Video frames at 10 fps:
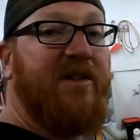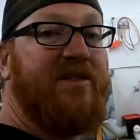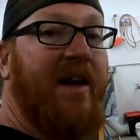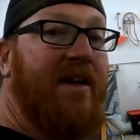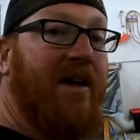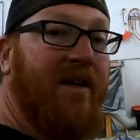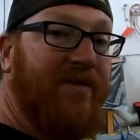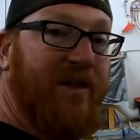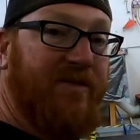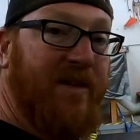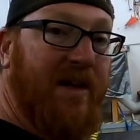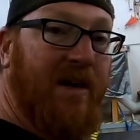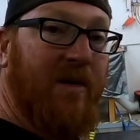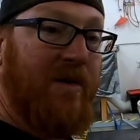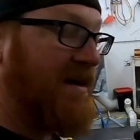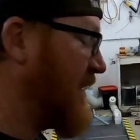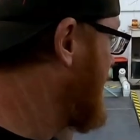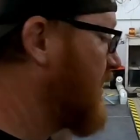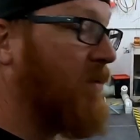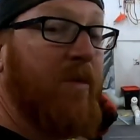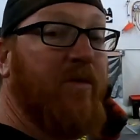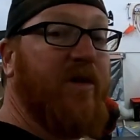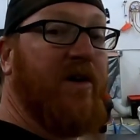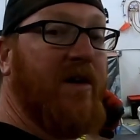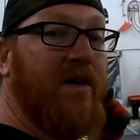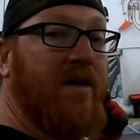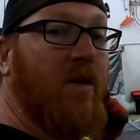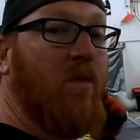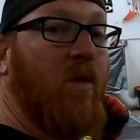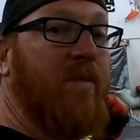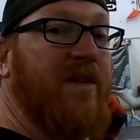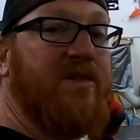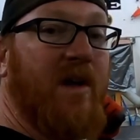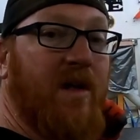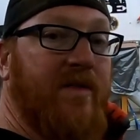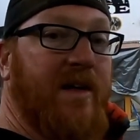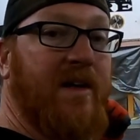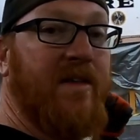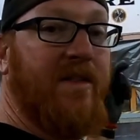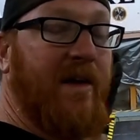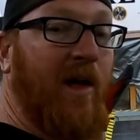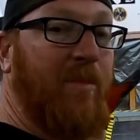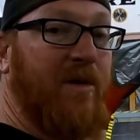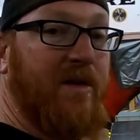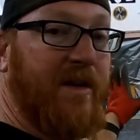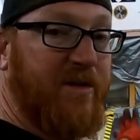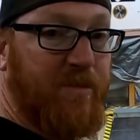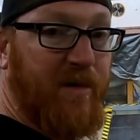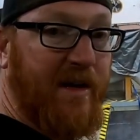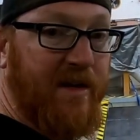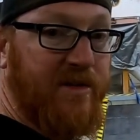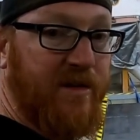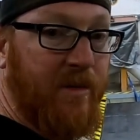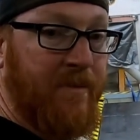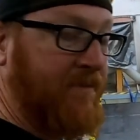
gonna sign off this video, and when we return, we'll be solving the helper lift spring issue.